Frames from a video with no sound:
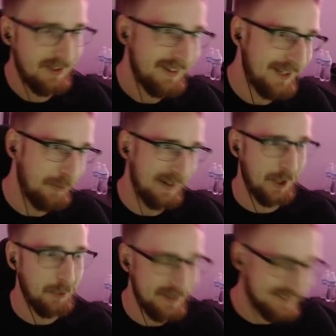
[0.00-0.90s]
You know, we
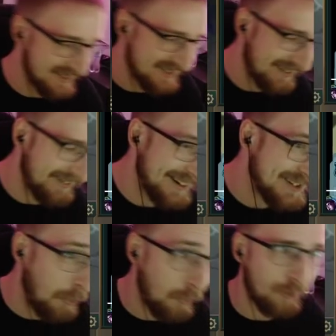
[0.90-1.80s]
could build Sterix
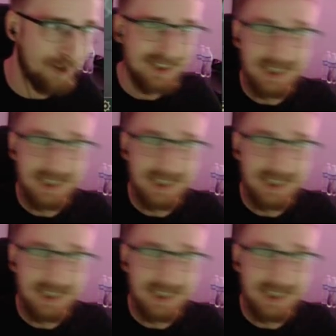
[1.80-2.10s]
or